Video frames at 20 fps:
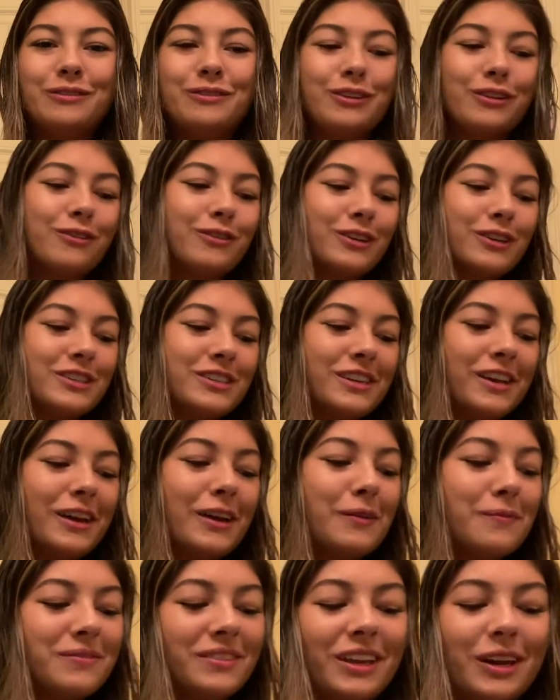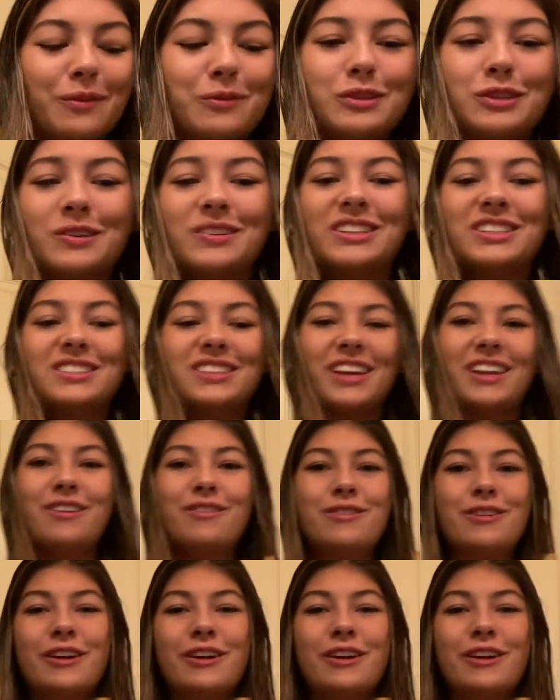for the first time, and I'm so excited for